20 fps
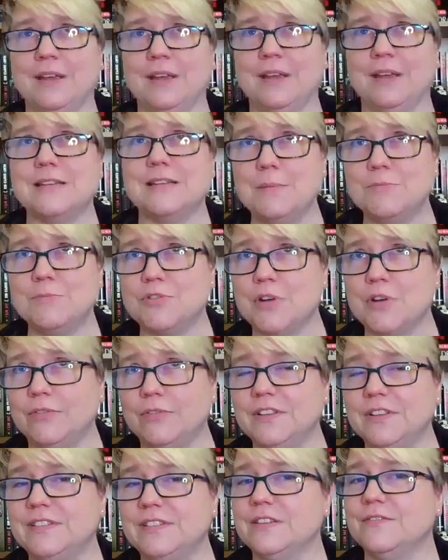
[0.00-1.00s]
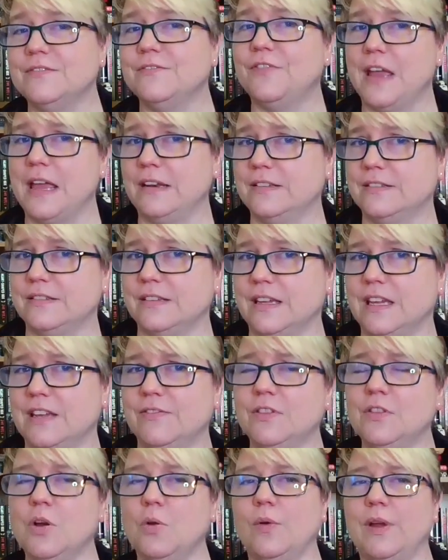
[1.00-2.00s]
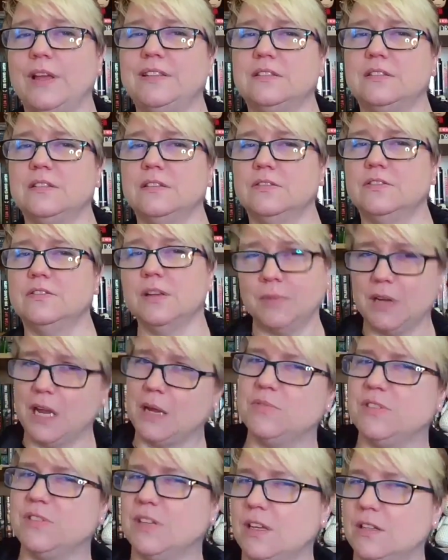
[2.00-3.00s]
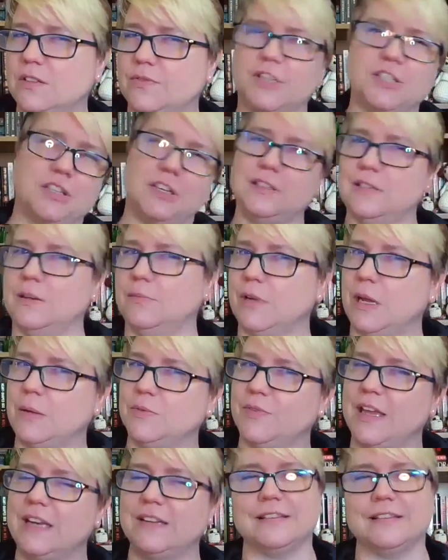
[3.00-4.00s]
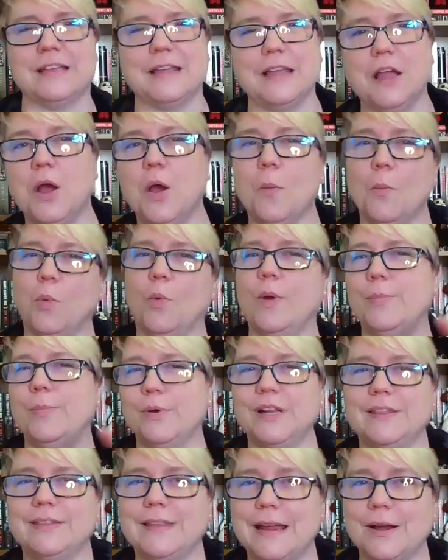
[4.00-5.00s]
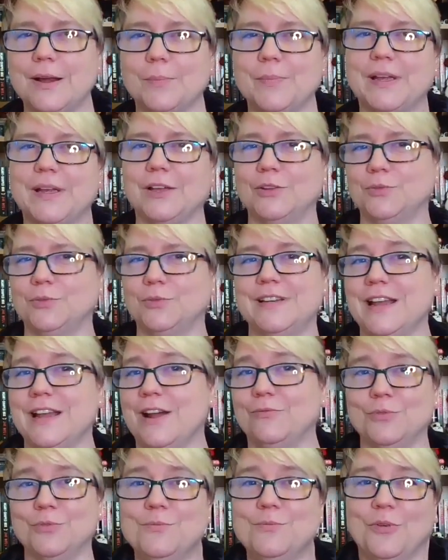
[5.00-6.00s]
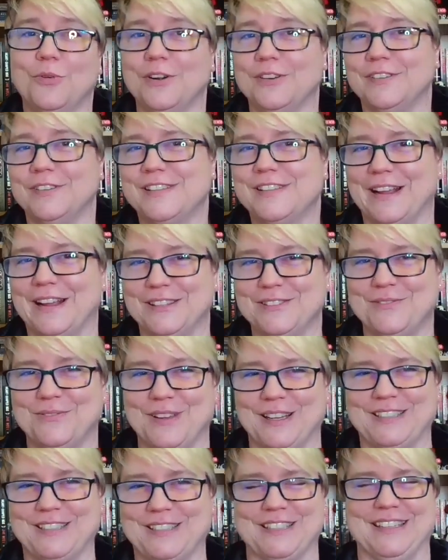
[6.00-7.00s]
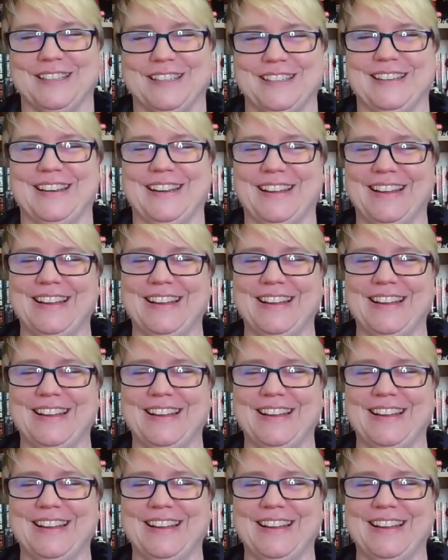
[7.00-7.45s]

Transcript: time travel is in fantasy, even though it's sometimes science fiction, sometimes fantasy. We put it there because we didn't have room for it in science fiction.